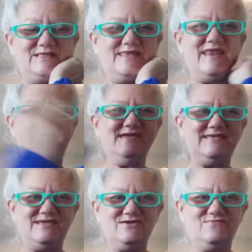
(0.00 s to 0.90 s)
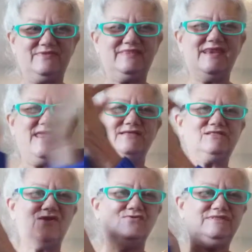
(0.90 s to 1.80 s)
Linnea here with Linnea's
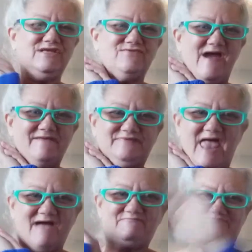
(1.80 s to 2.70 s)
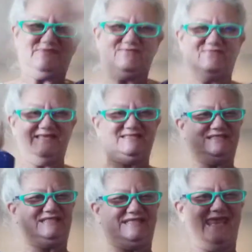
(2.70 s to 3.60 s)
Cozy Crafts. Happy
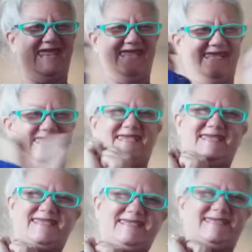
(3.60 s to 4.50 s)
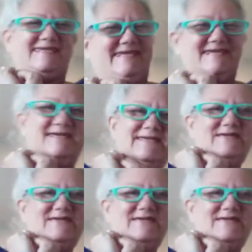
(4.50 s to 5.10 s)
Wednesday!